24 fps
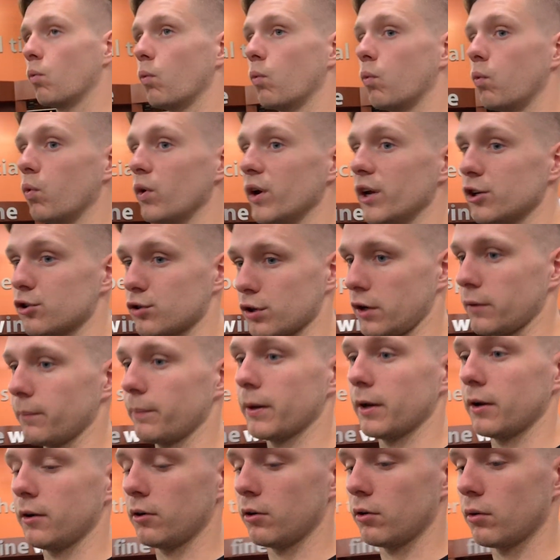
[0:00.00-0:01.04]
We drink
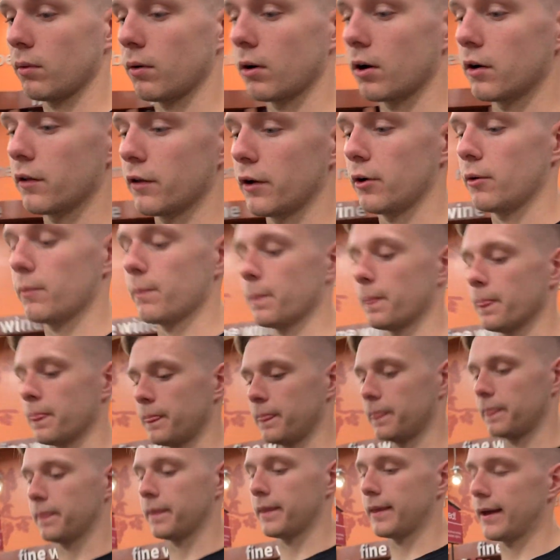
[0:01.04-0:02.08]
Pinot Noir though.
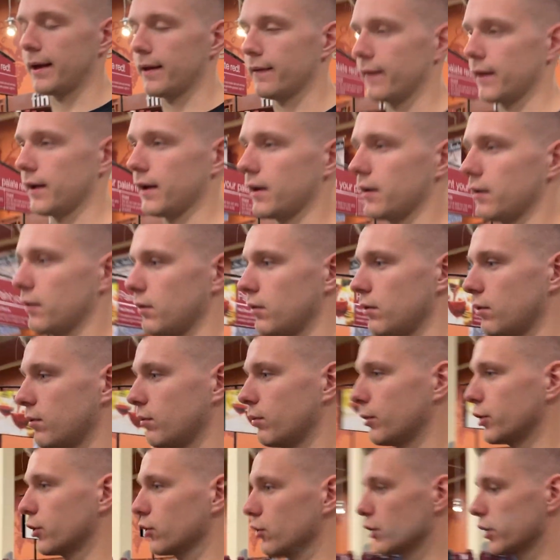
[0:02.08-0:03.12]
And then
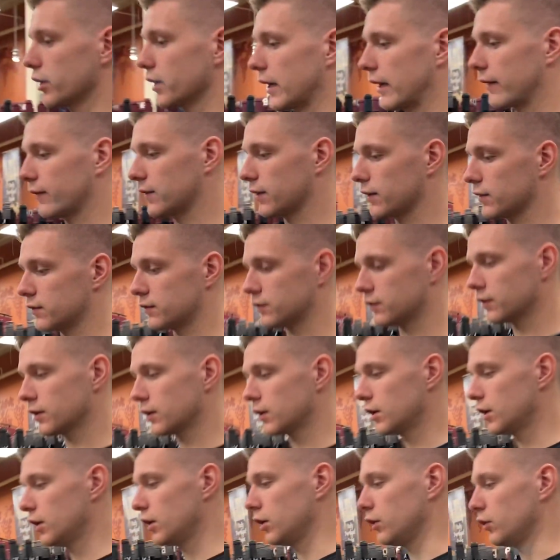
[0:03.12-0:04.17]
when you're looking at this,
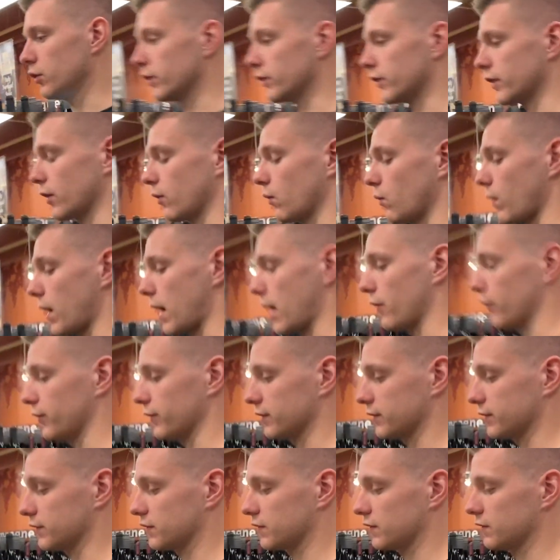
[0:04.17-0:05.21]
you can think, wow,
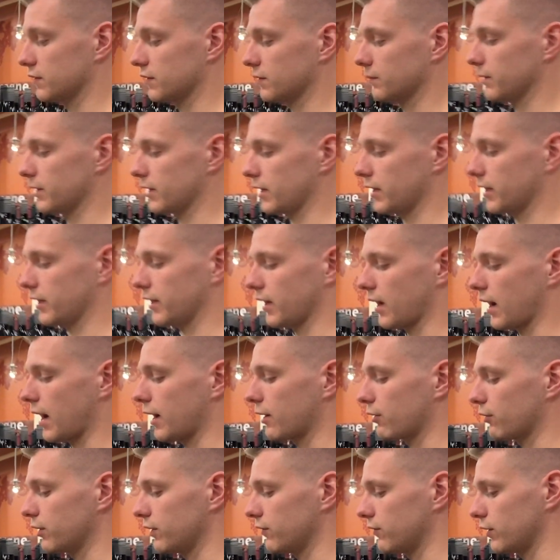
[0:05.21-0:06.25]
this is intimidating.
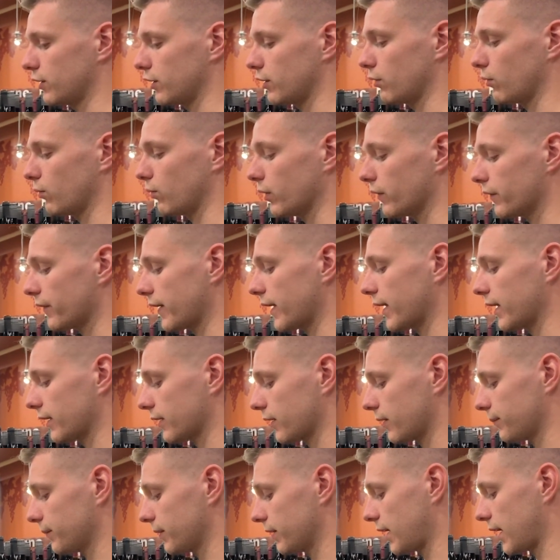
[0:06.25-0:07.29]
I don't even know what the heck
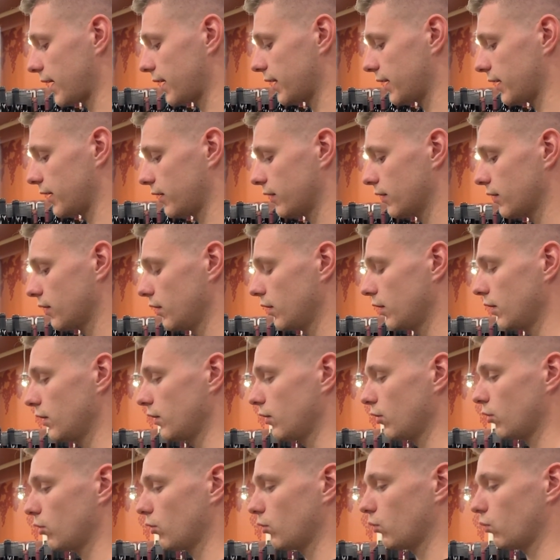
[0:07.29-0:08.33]
I'm getting.
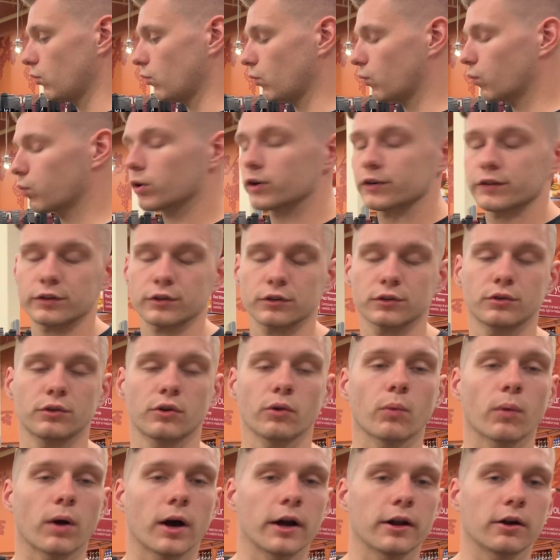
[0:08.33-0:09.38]
We're still new to
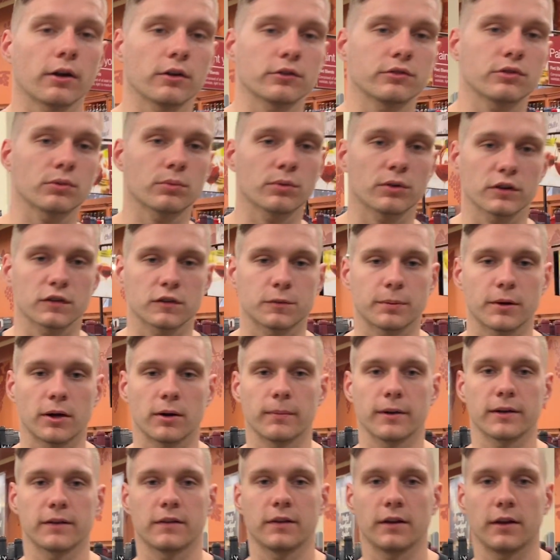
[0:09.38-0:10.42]
wine, also we're
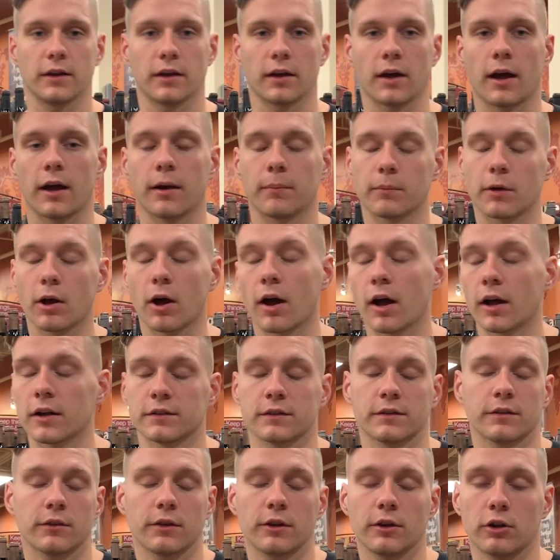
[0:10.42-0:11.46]
experimenting. I'm
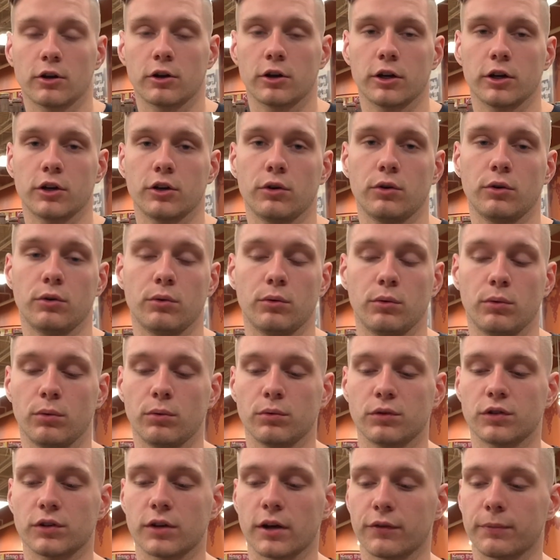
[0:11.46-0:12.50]
constantly learning new
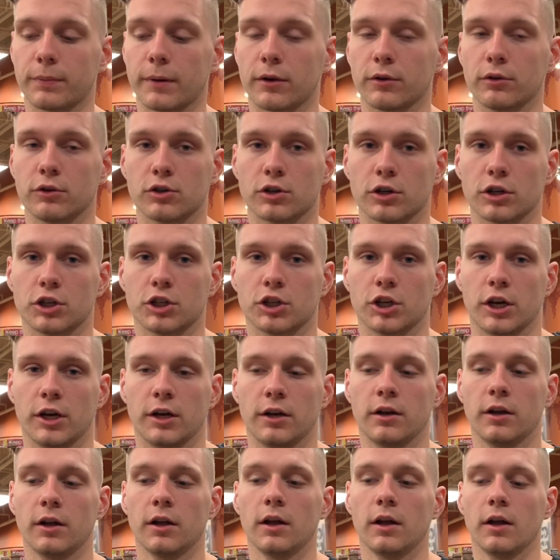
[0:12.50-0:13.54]
stuff about
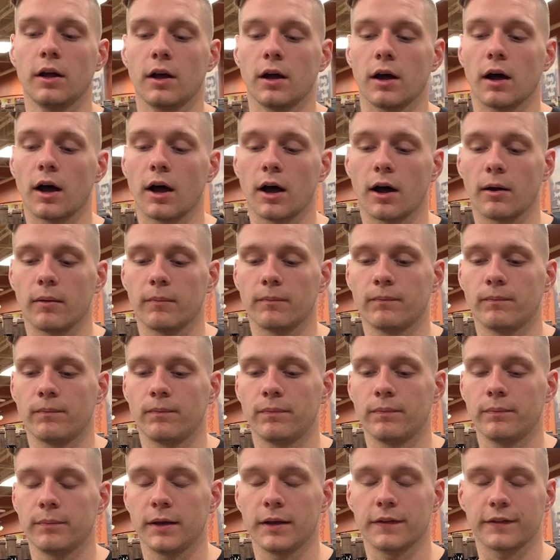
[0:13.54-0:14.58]
nutrition.
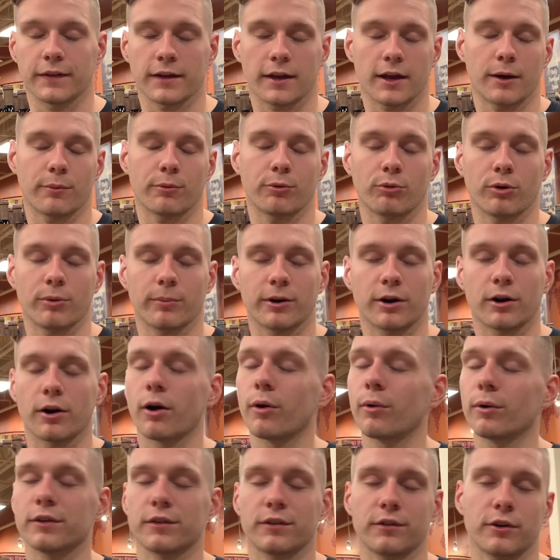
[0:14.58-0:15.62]
Me and the Camel Woman are
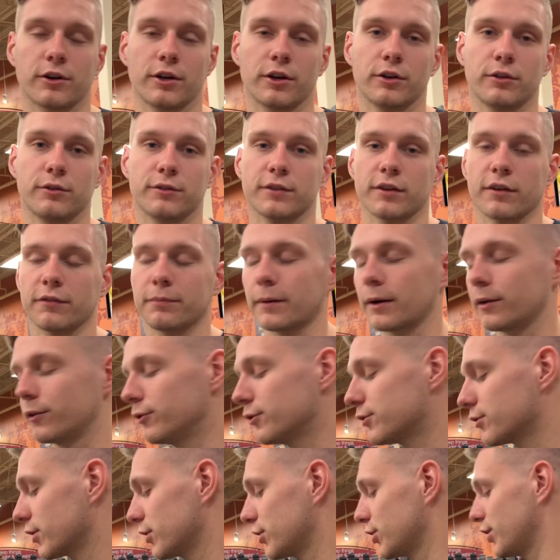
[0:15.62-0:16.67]
always learning new stuff about
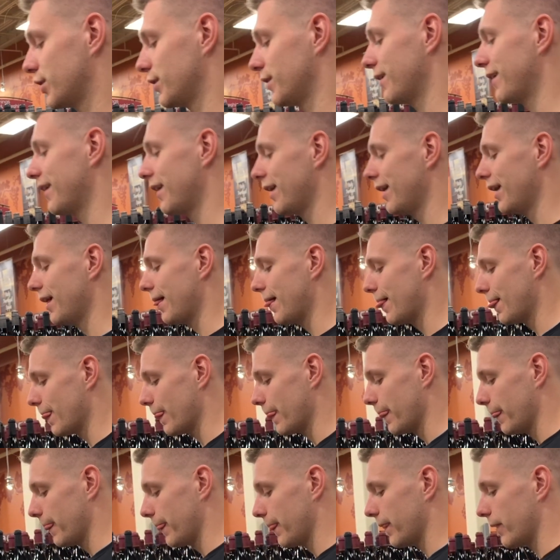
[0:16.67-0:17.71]
nutrition.
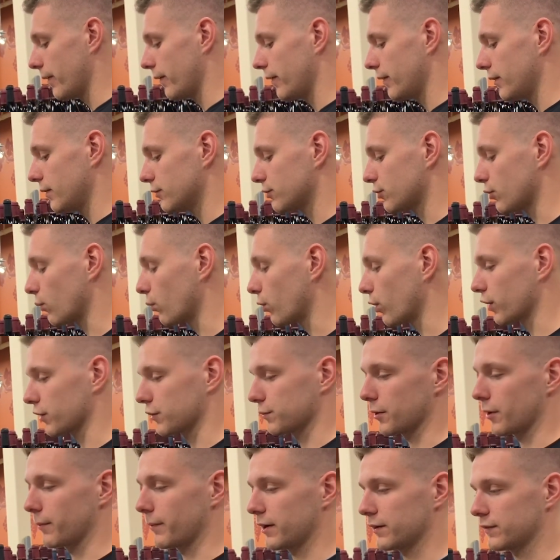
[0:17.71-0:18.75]
So we're
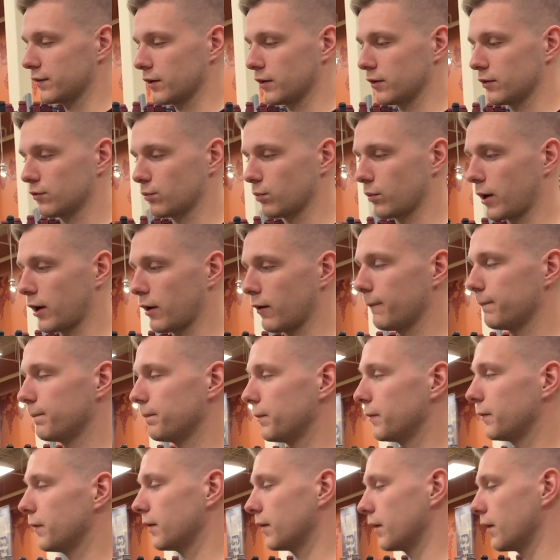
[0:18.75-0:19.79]
experimenting as well.
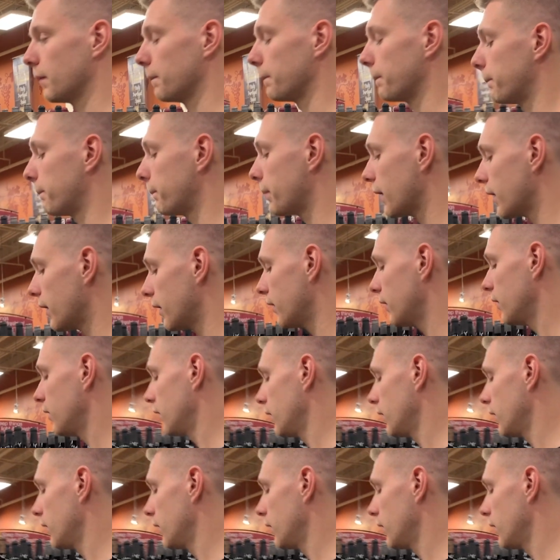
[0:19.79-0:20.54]
But